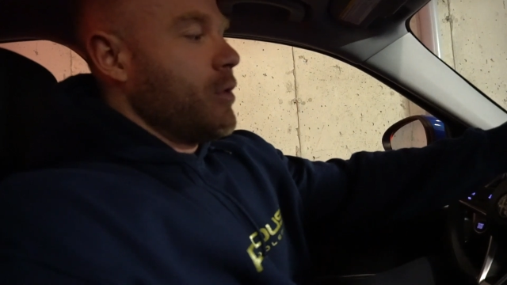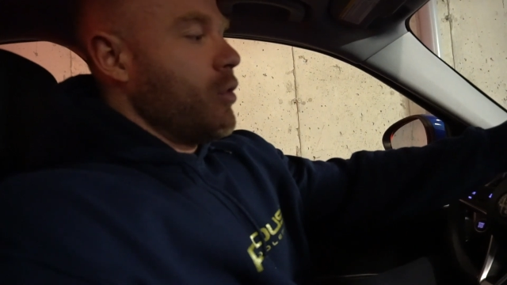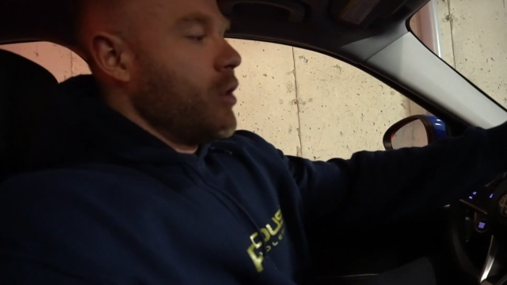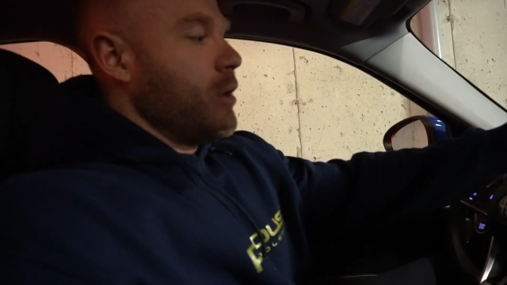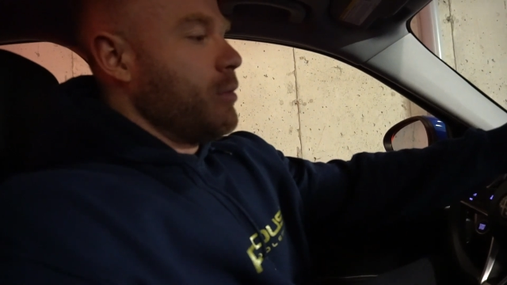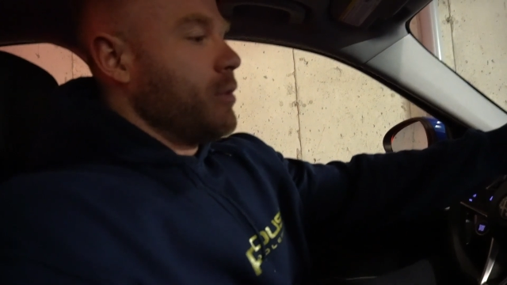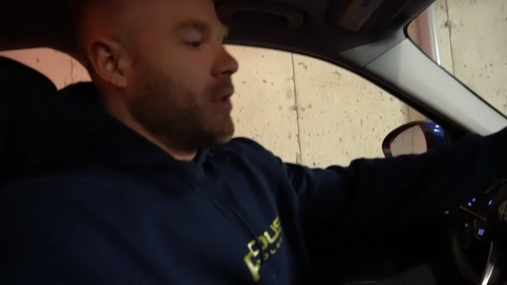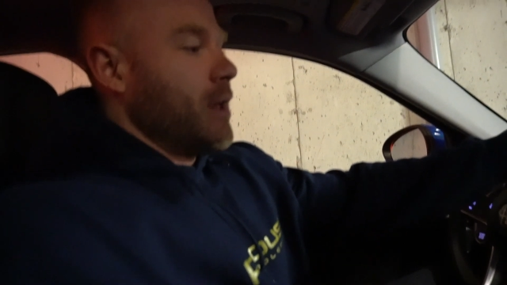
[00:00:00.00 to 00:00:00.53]
the only
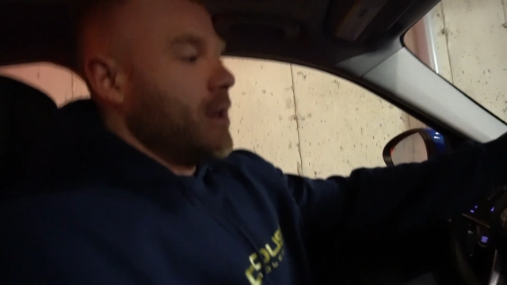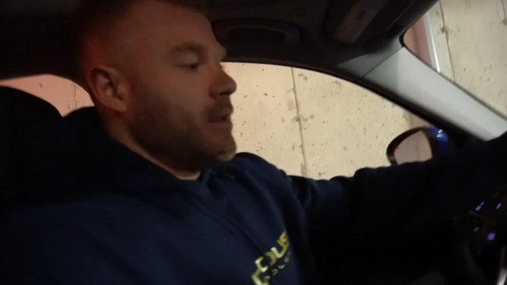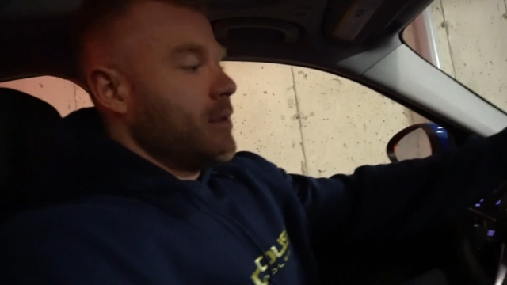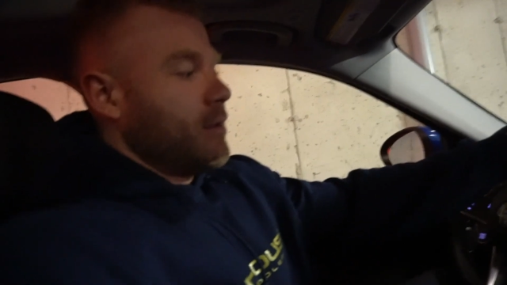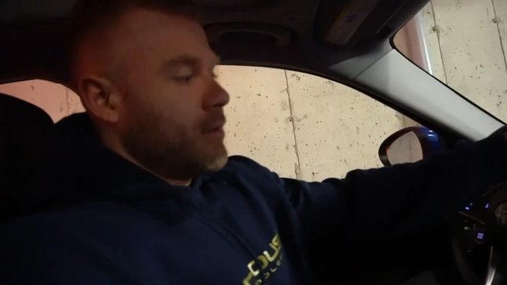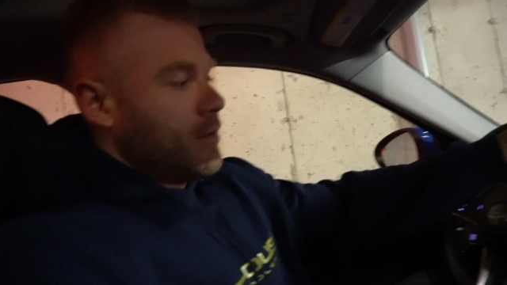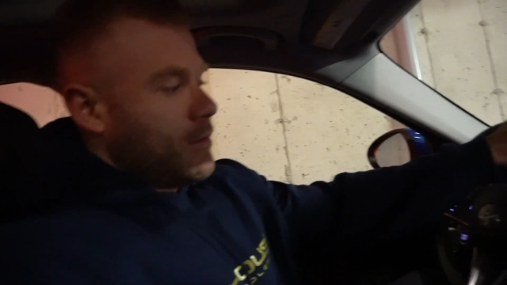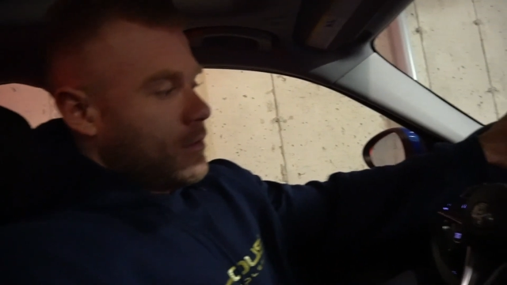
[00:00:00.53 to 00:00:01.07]
place
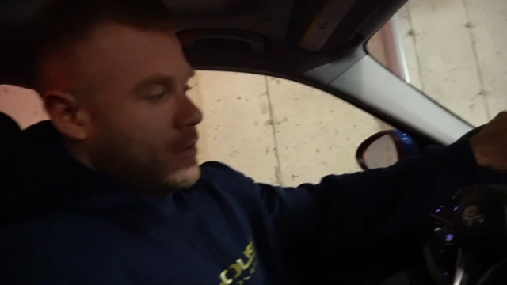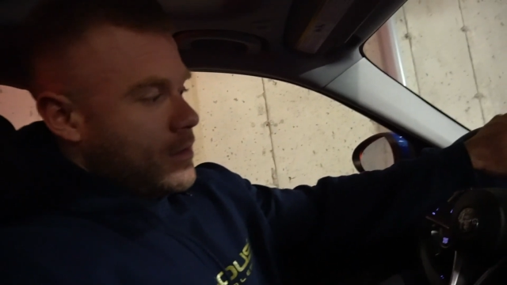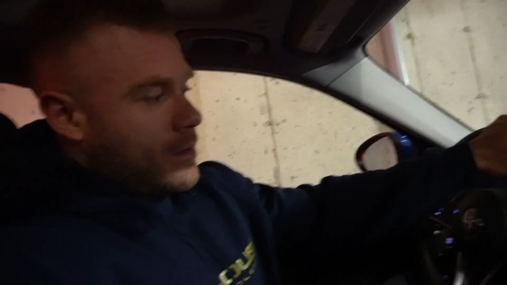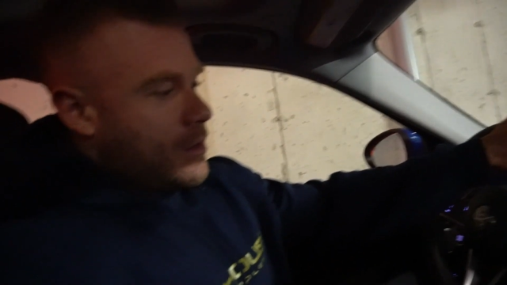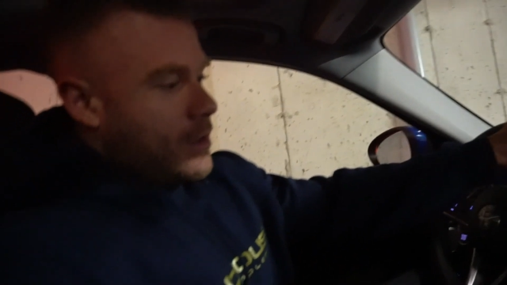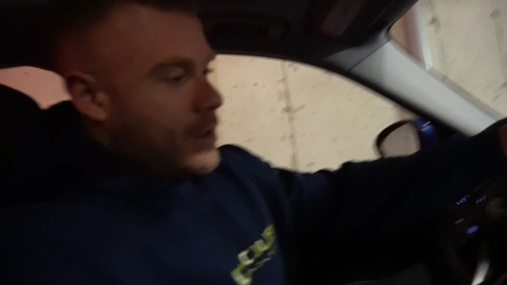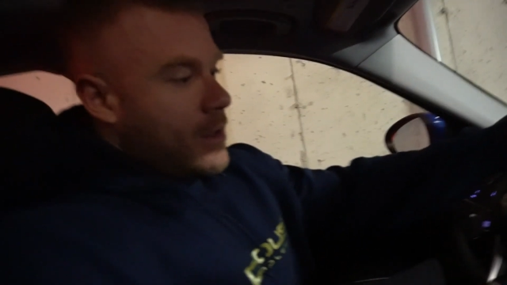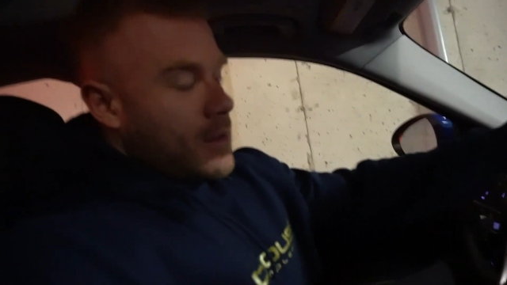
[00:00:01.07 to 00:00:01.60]

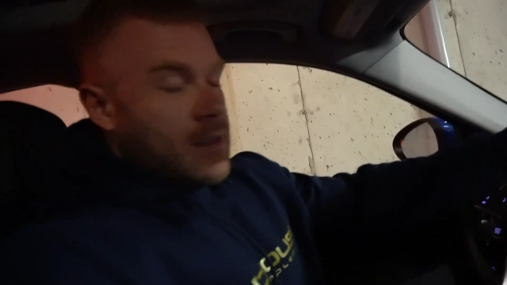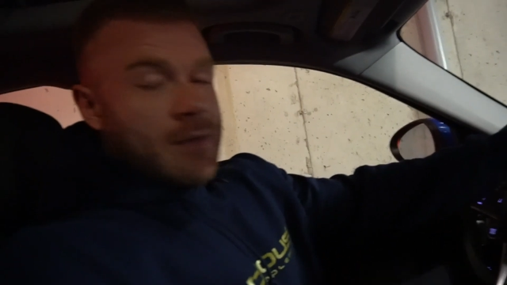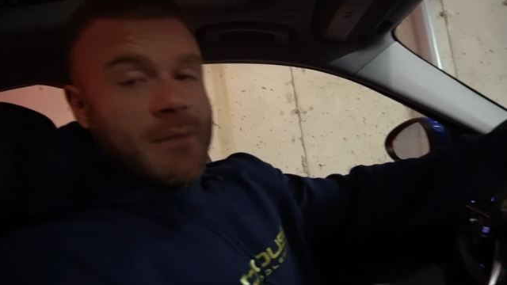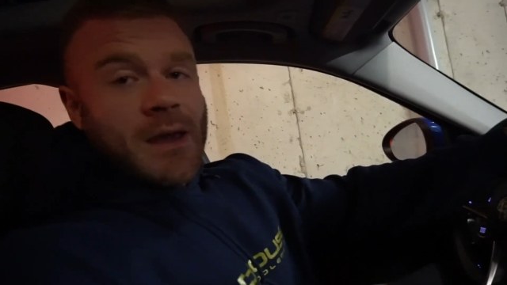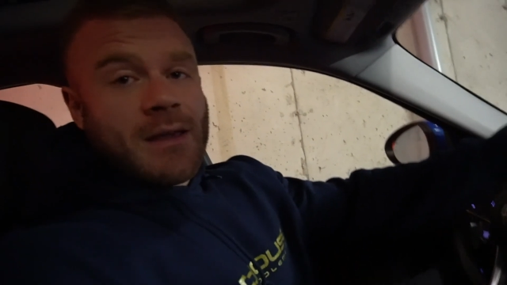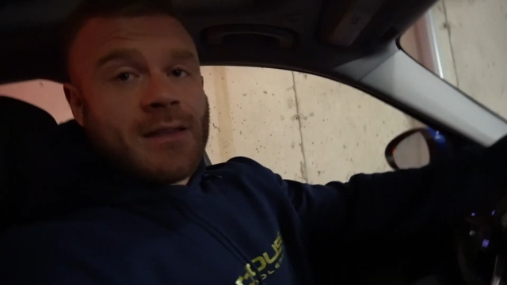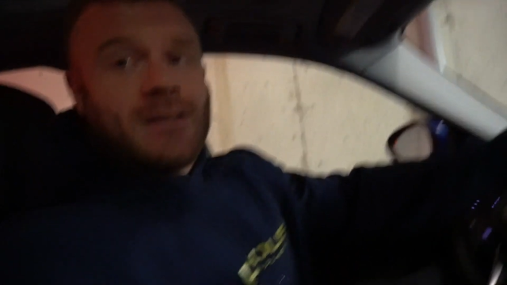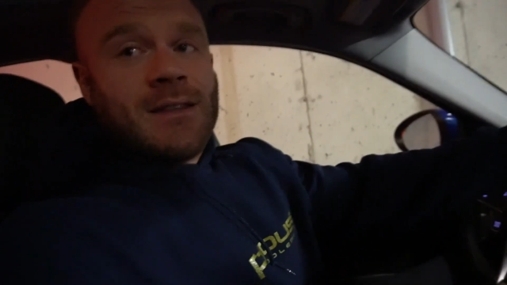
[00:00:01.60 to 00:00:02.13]
that
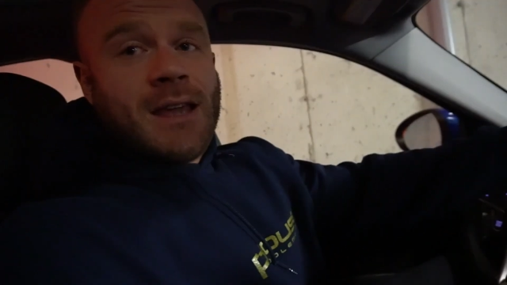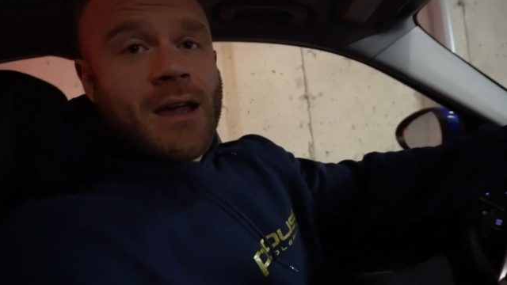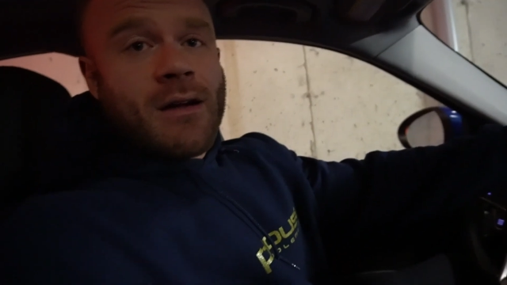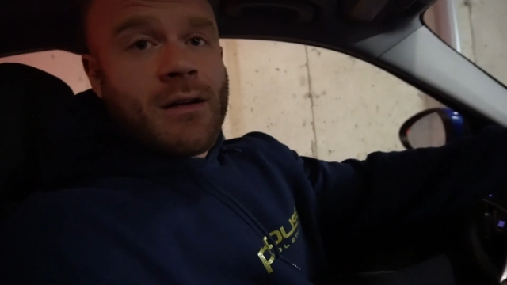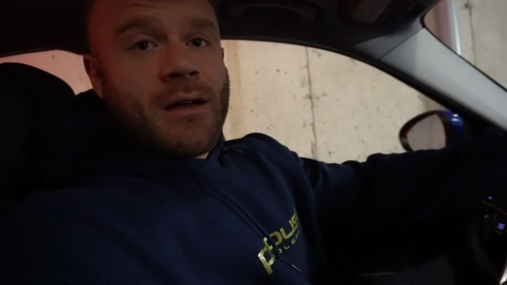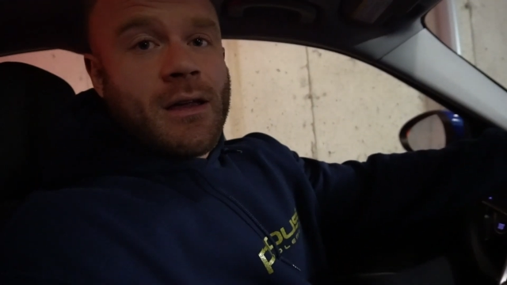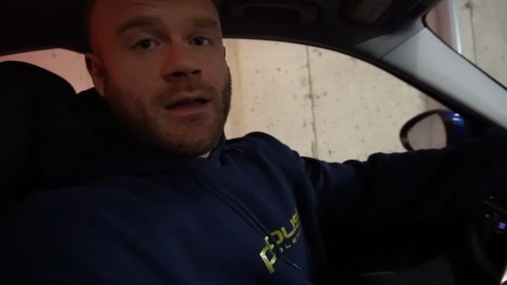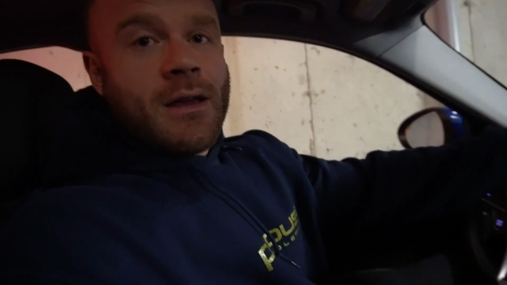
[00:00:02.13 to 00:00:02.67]
makes
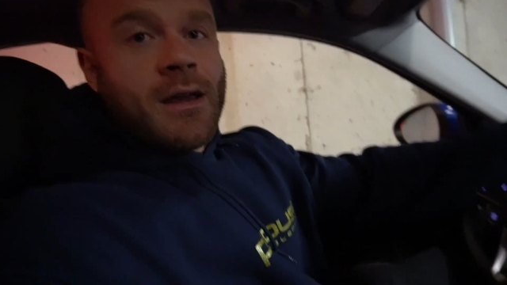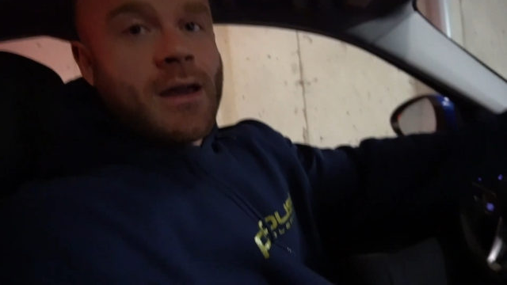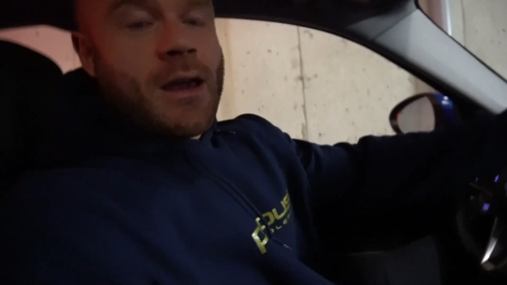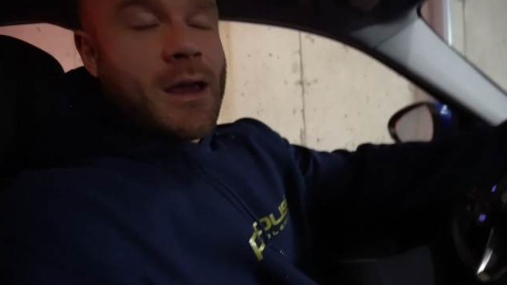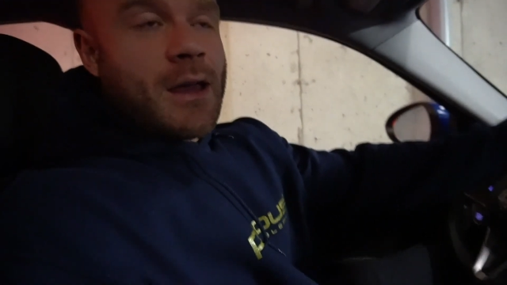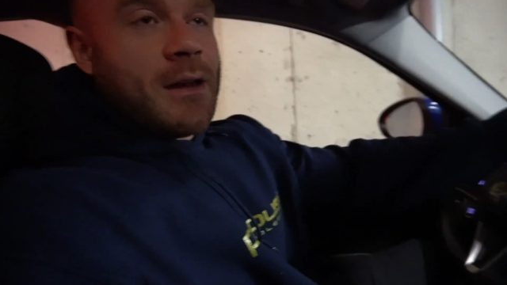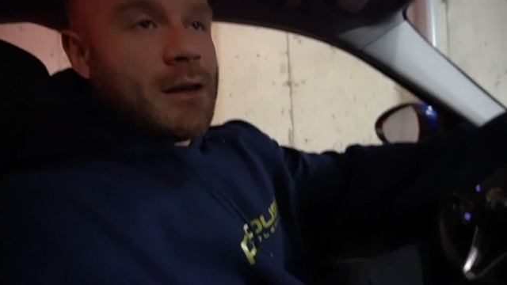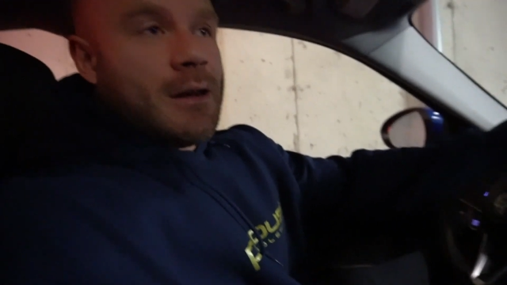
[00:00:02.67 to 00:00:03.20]
dairy
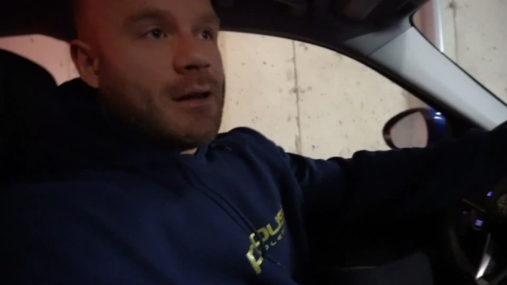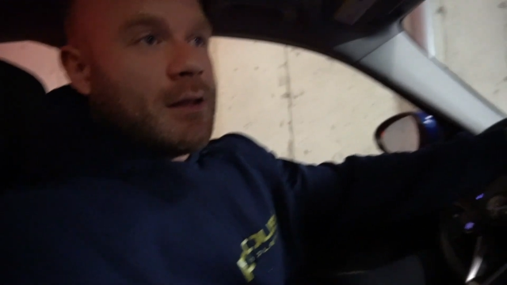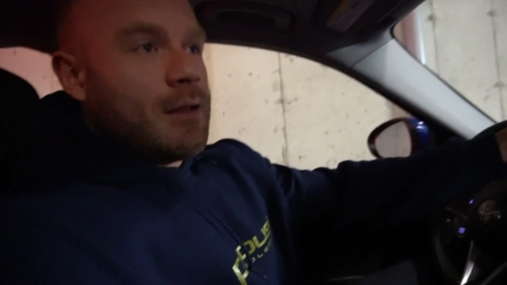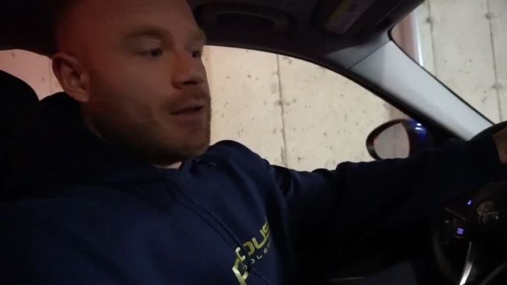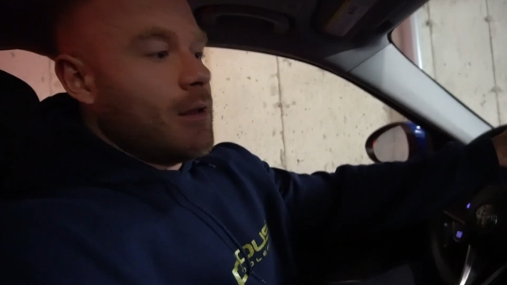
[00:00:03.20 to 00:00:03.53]
and